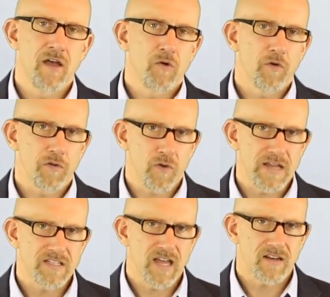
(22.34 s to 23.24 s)
with the
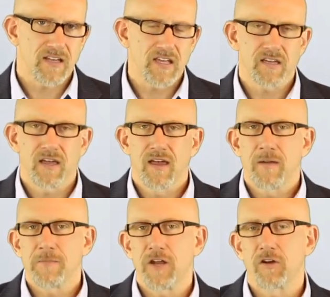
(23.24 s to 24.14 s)
right technique,
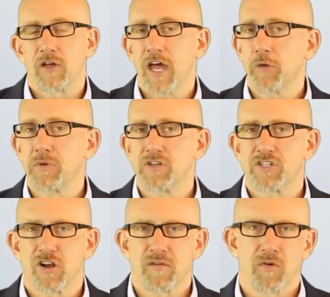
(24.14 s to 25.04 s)
then it'll help you
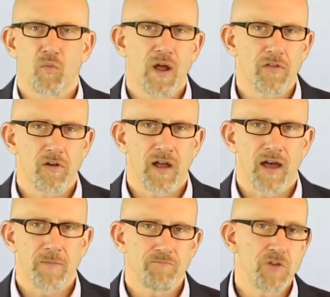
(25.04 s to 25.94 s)
determine whether or
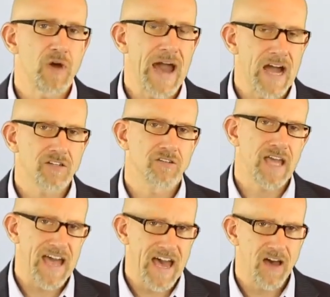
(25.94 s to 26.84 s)
not you actually
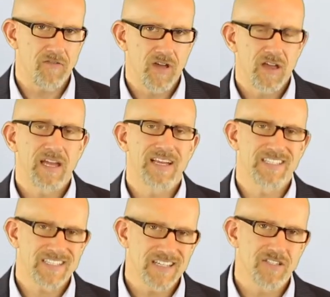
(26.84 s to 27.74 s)
have
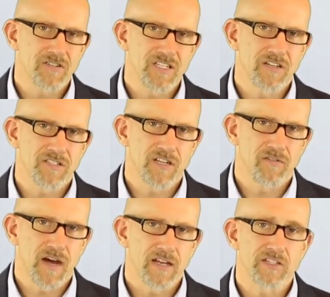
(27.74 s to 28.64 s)
extensor
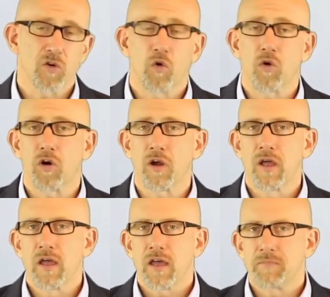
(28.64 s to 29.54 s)
tenosynovitis or
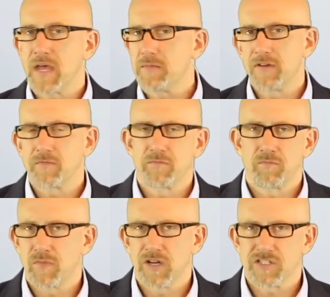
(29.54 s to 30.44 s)
maybe
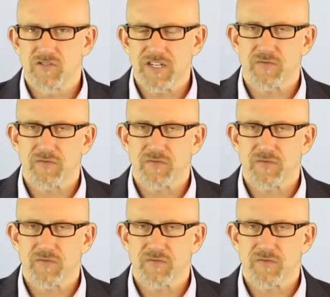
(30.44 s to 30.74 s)
a stress